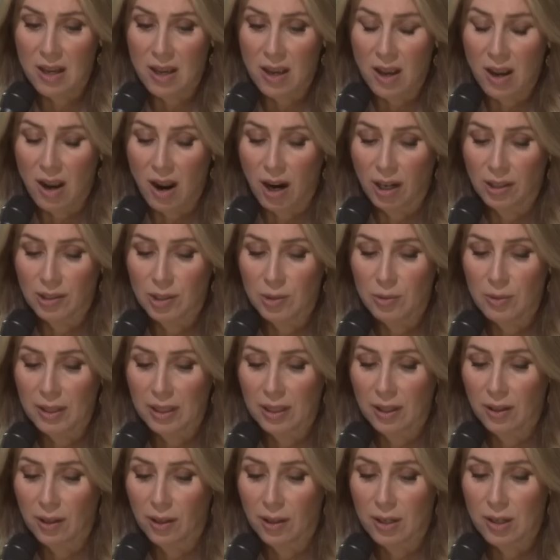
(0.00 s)
are you
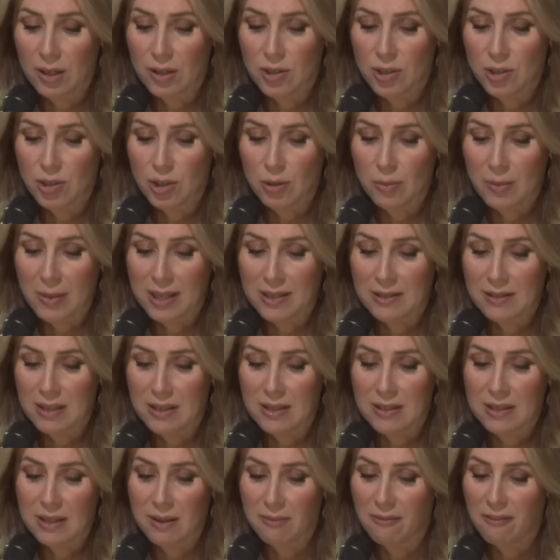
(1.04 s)
encouraged you may see
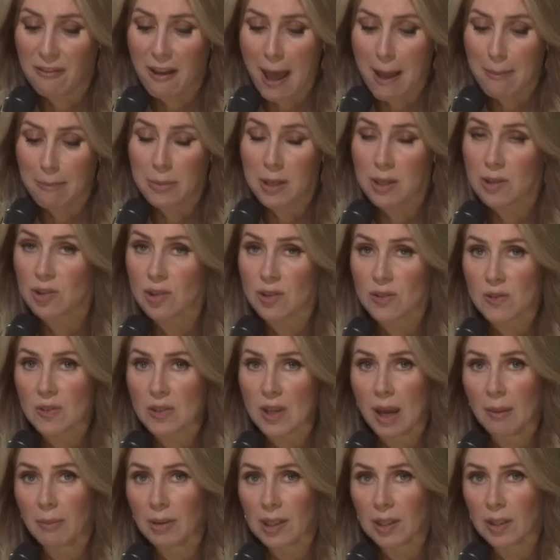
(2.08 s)
some fat pitches
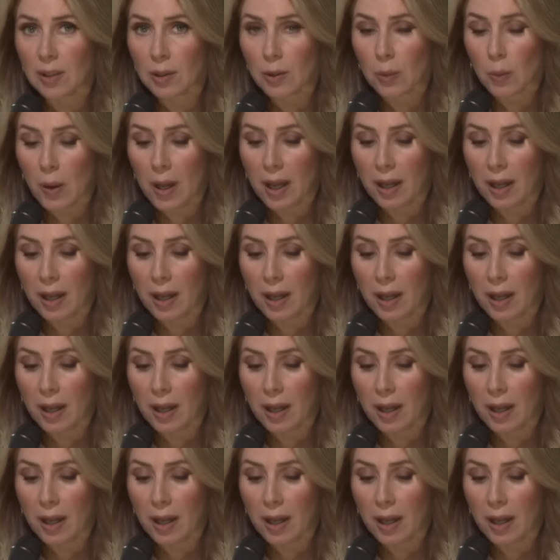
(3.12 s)
coming your way?